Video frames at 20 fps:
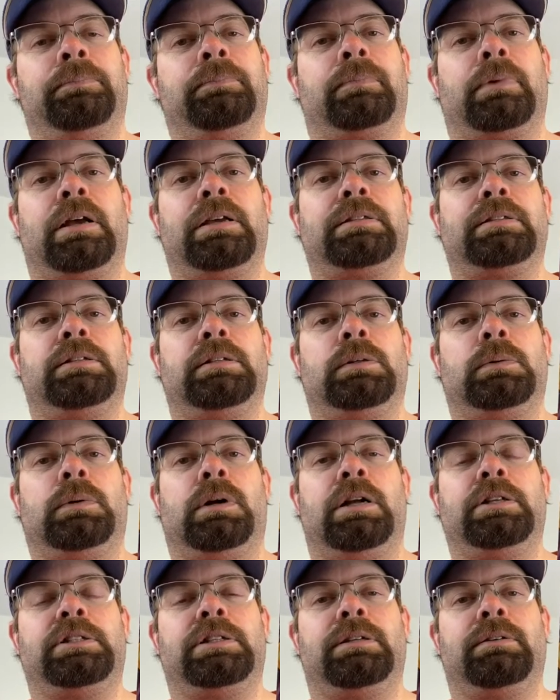I still
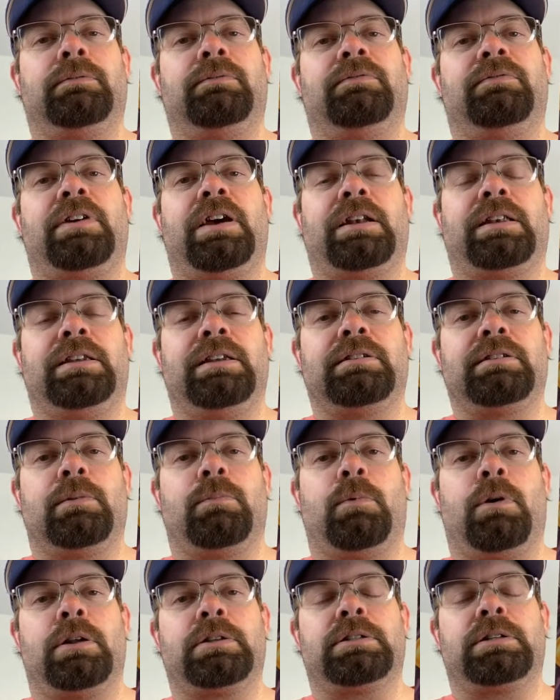watch it. Fact is, I'm
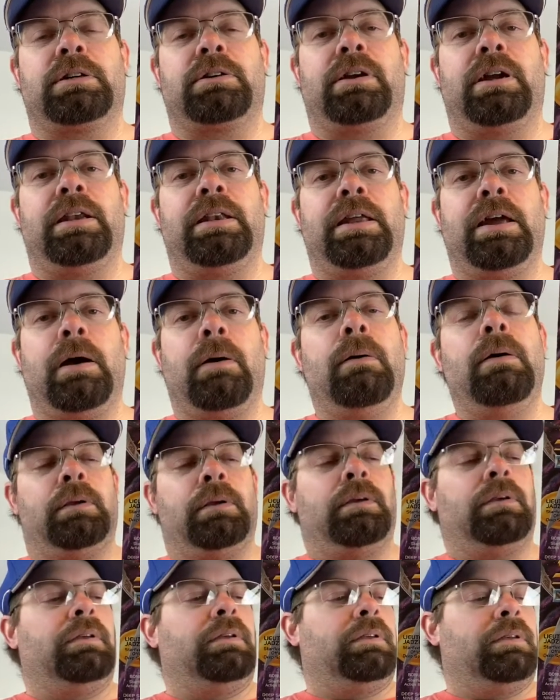watching it right now.
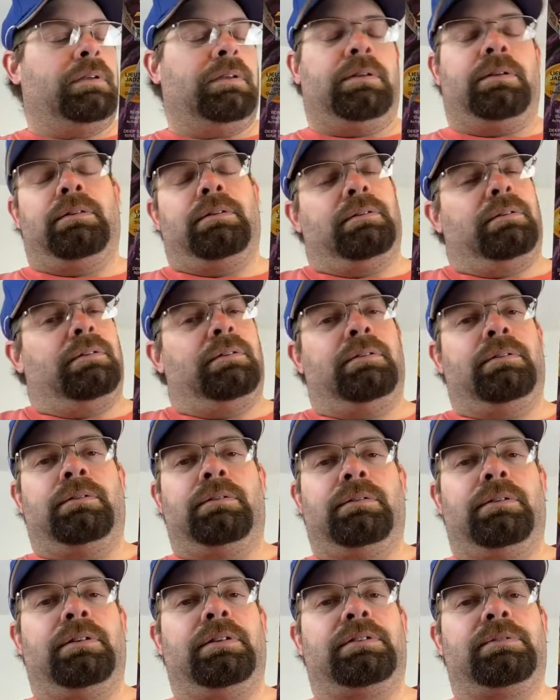
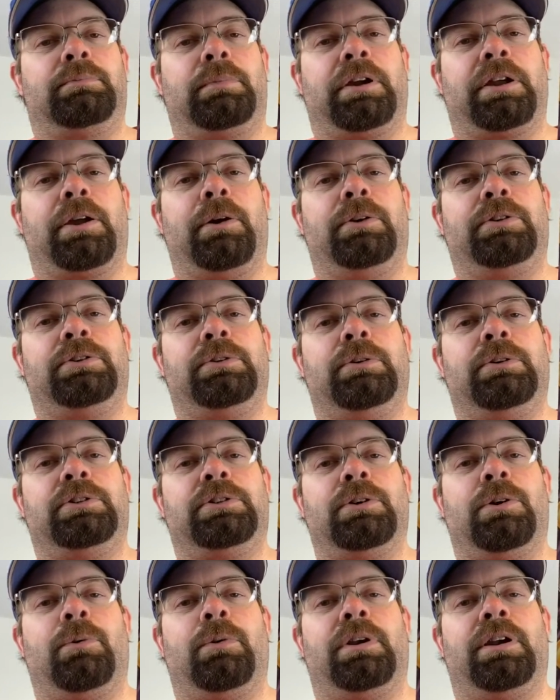It's my go-to
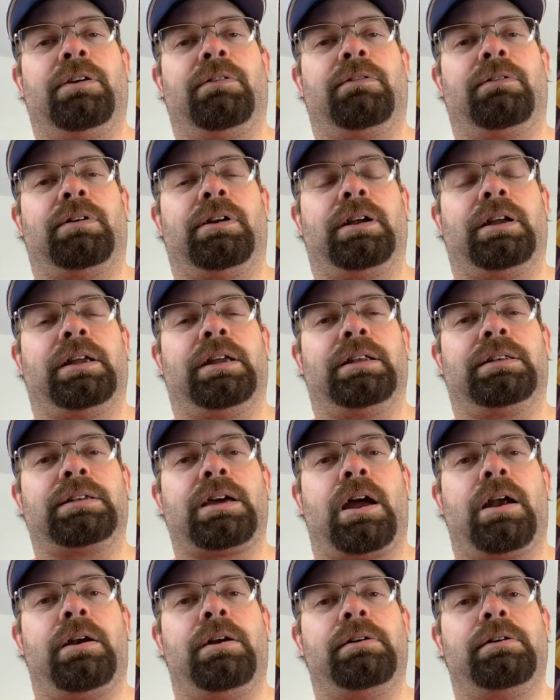show whenever I get
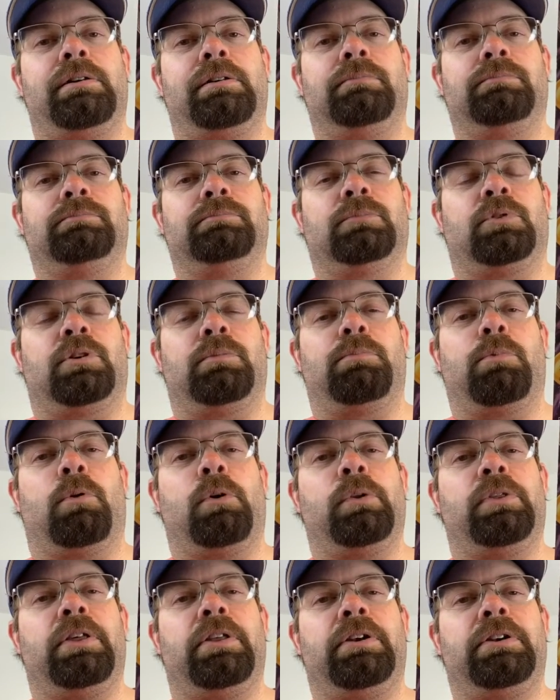tired or bored
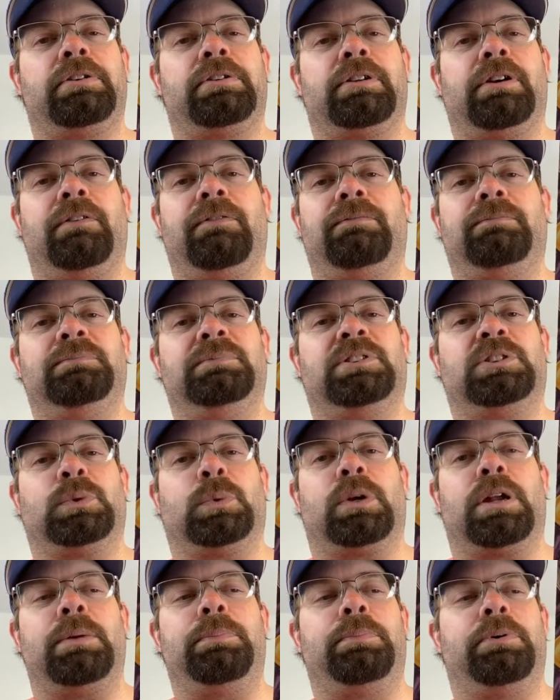with other stuff. It's
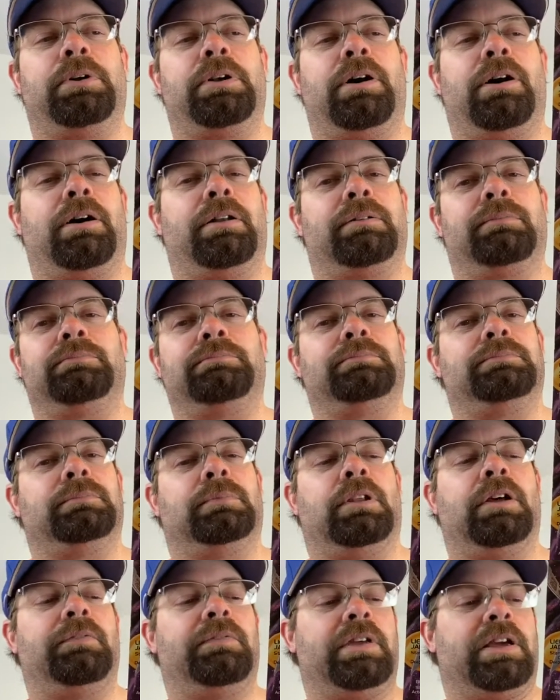what I put on.
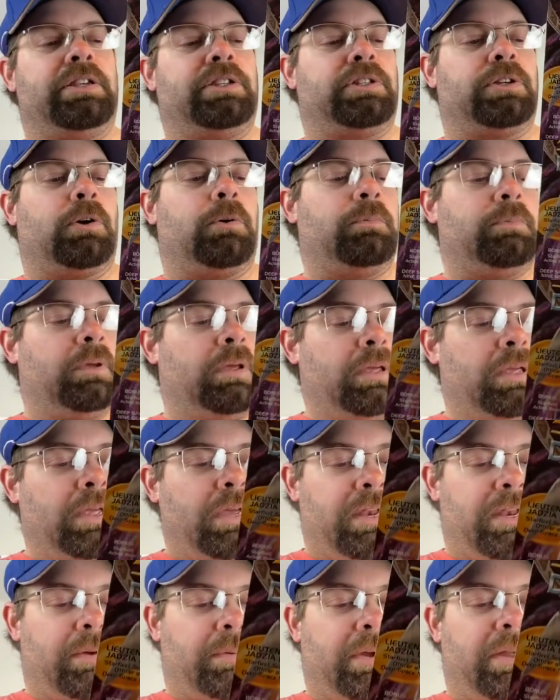Love that show.
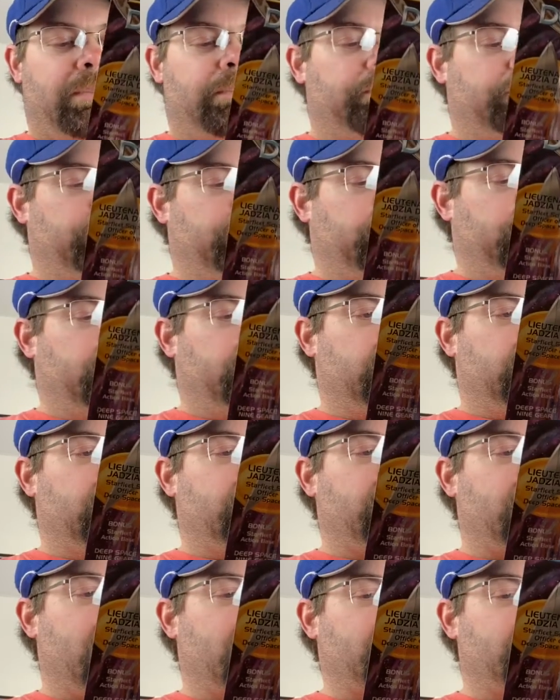Anyway,
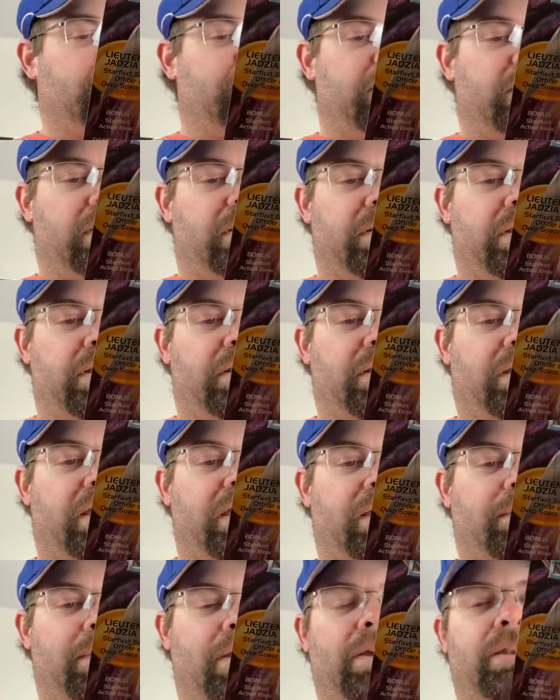this action figure here
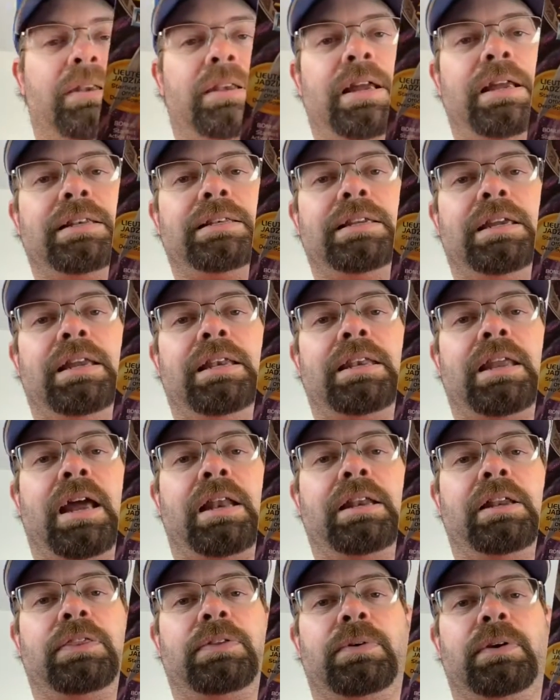came out in
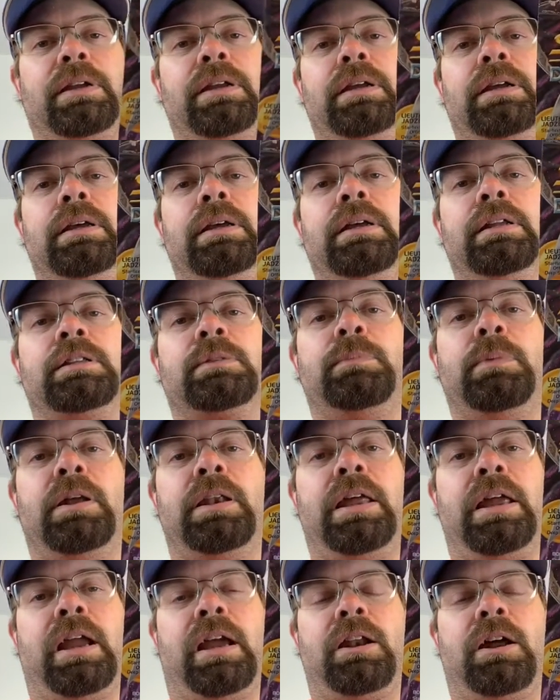1993. It's been
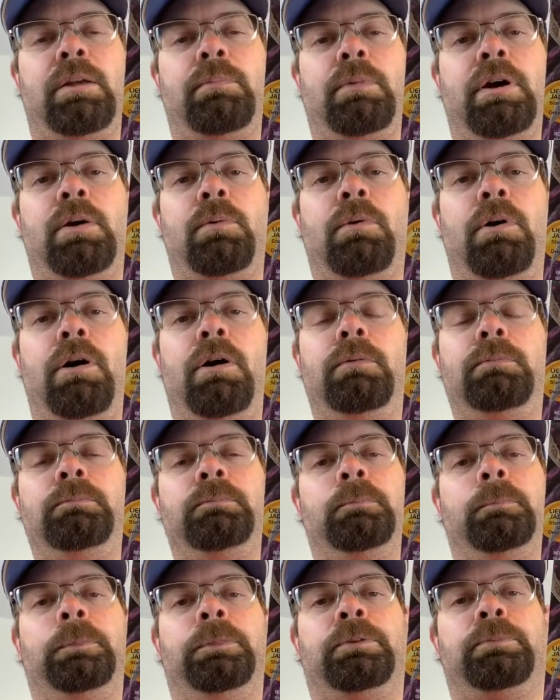hanging on my wall.
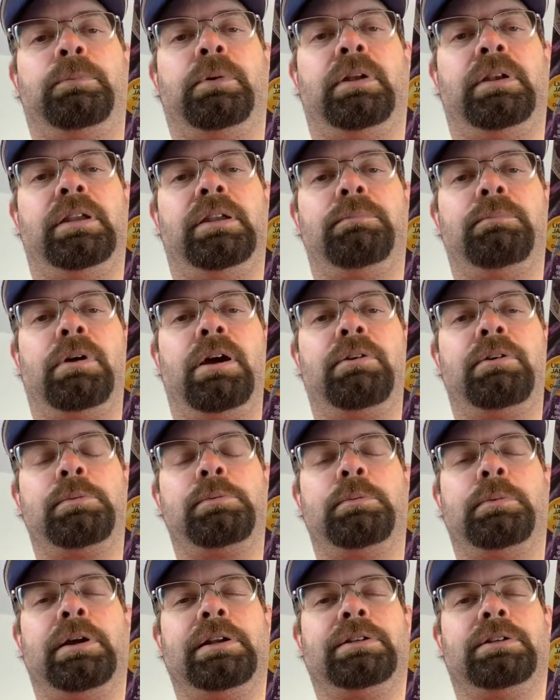It's been in my
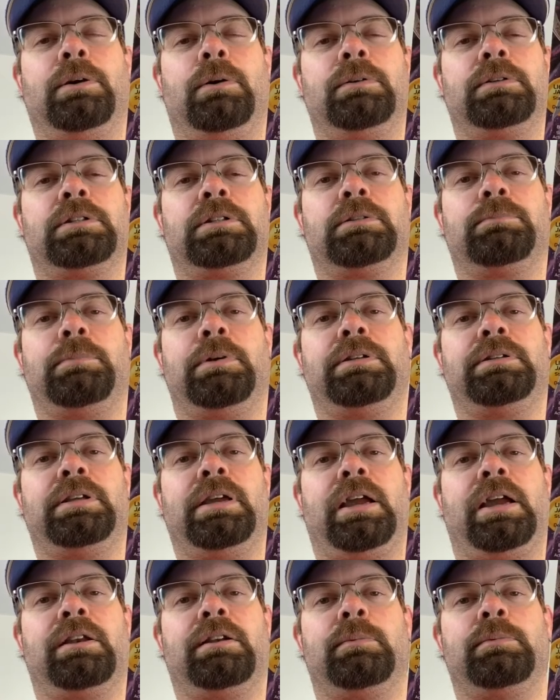Rubbermaid totes. It's been
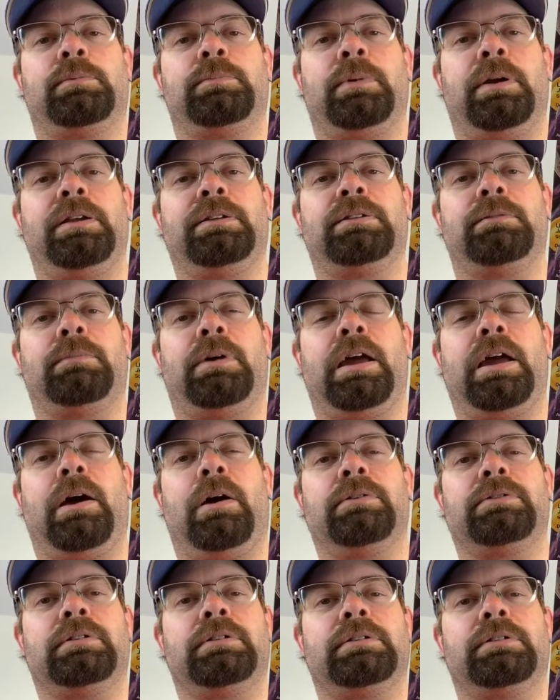taking up space in my
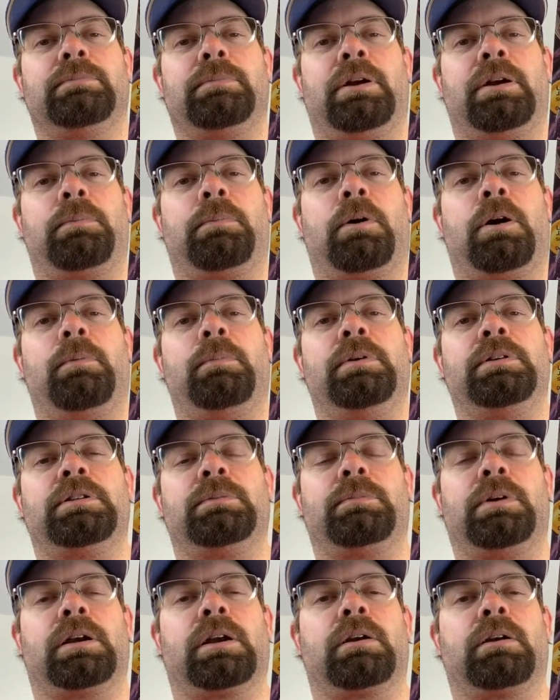houses, in my apartments, in
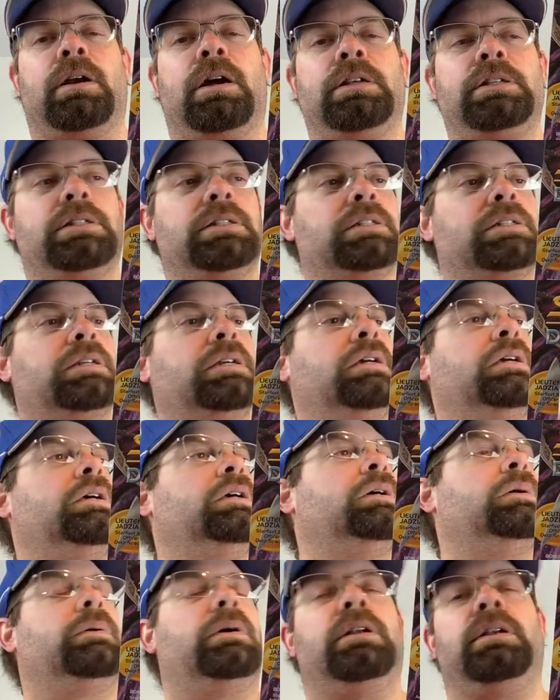my garages,
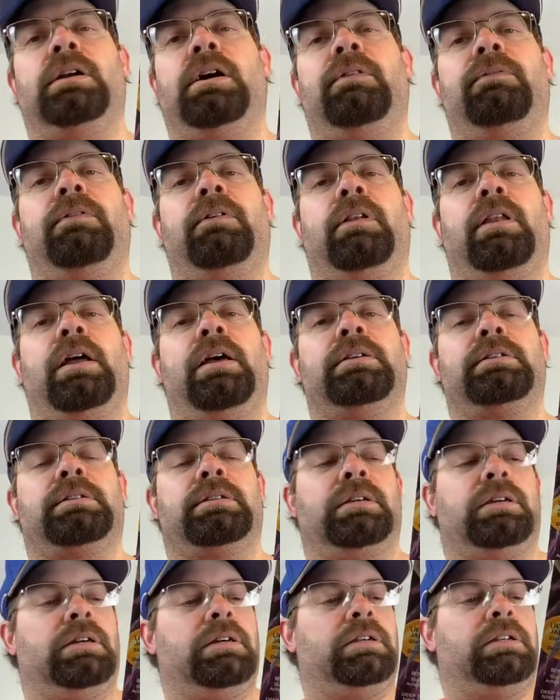whatnot for the last
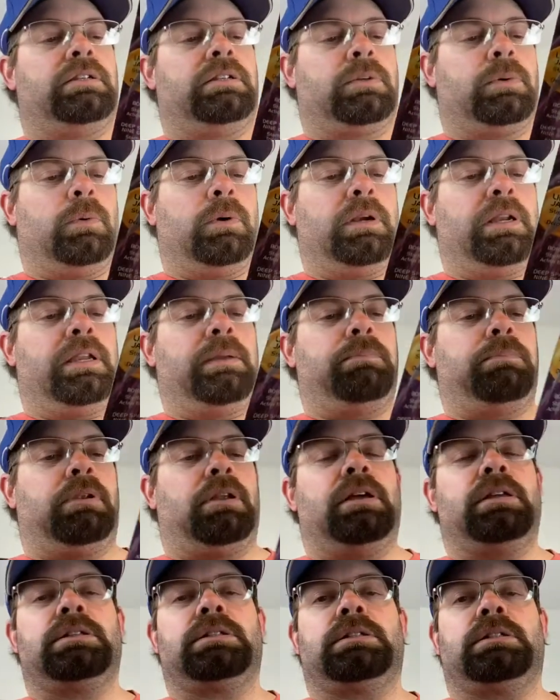20
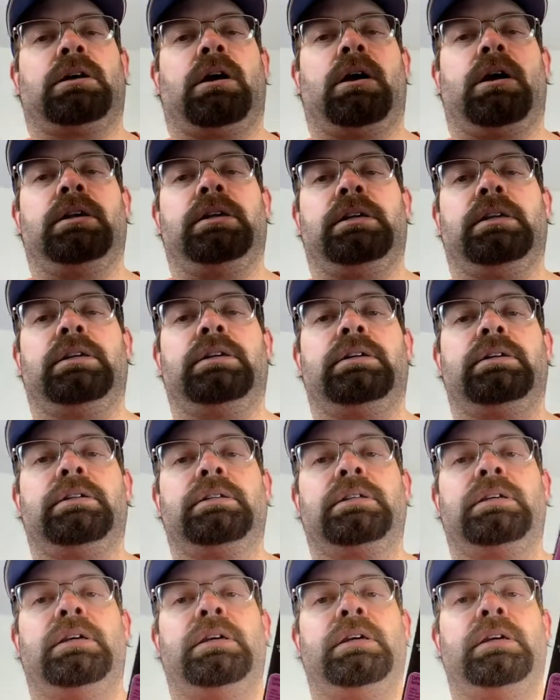plus odd years.
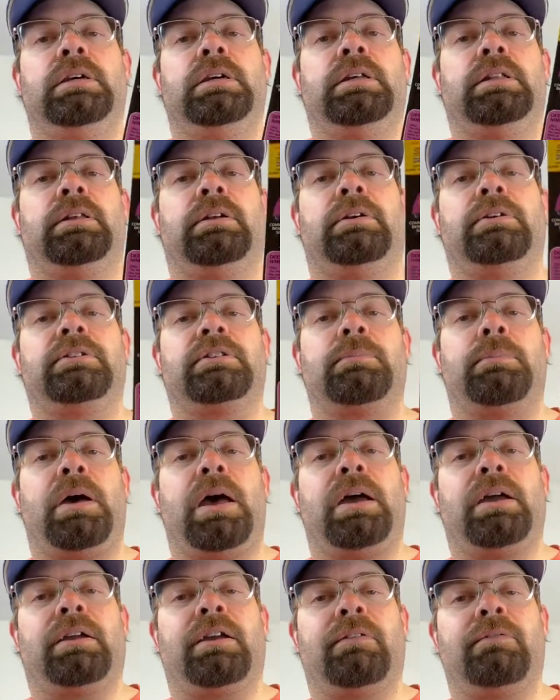There's the
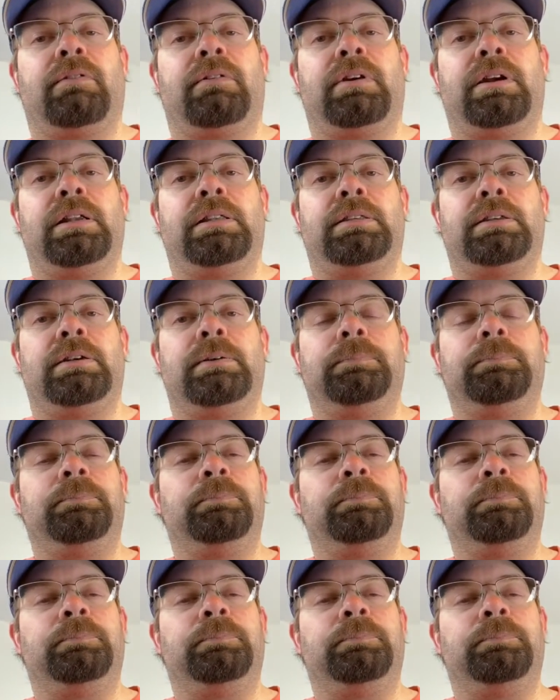back of it right there.